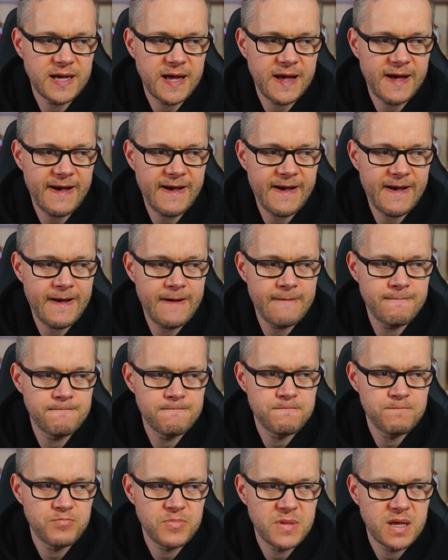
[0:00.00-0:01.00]
Um,
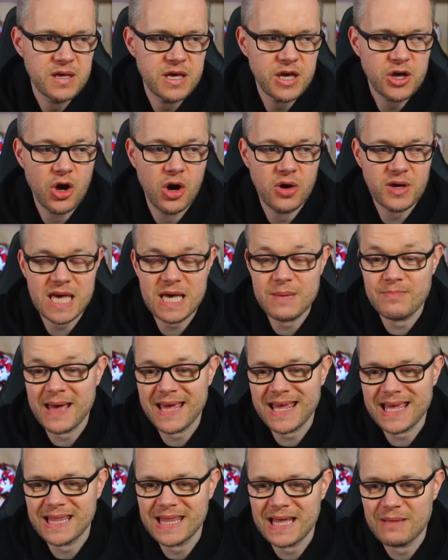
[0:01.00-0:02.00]
you can't keep
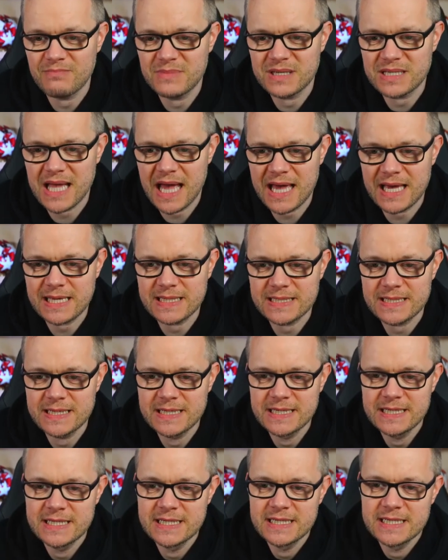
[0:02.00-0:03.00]
making them mistakes.
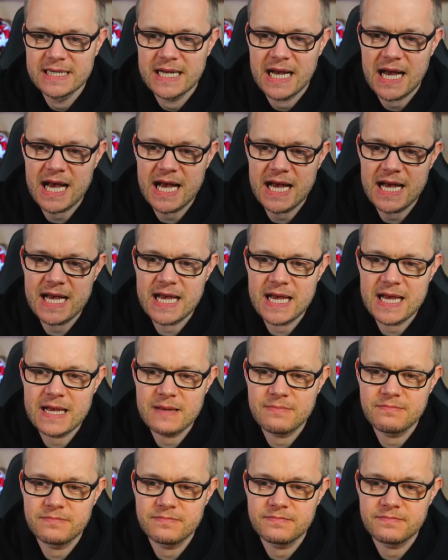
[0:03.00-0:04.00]

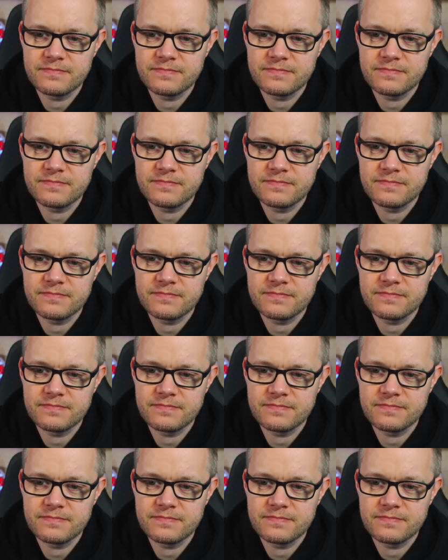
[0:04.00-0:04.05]
Um...